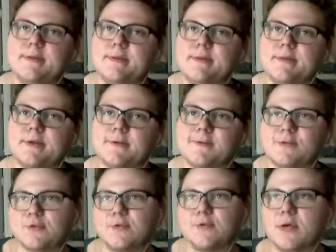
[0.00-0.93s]
there
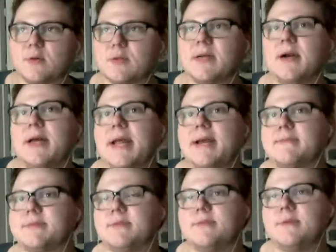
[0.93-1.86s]
control going on?
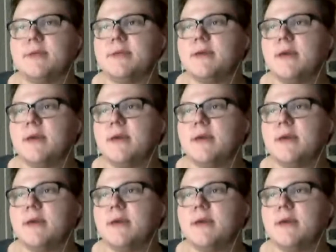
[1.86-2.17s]
Absolutely.